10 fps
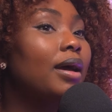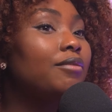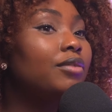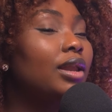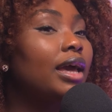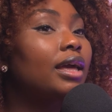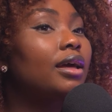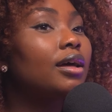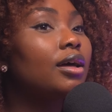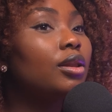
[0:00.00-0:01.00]
I feel like
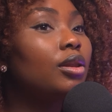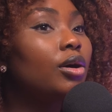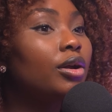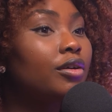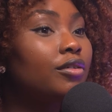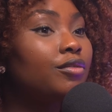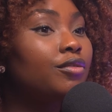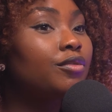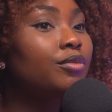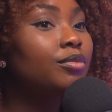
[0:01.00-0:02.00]
a lot of
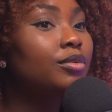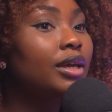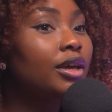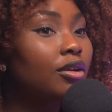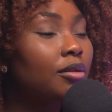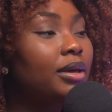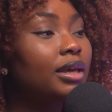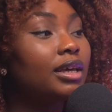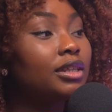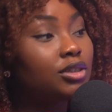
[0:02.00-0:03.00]

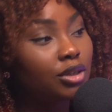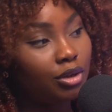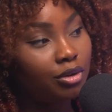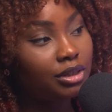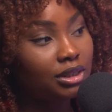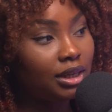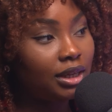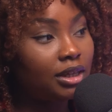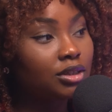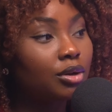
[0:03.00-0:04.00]
economic
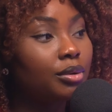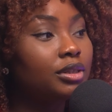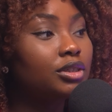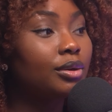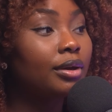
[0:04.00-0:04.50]
insecurity is going to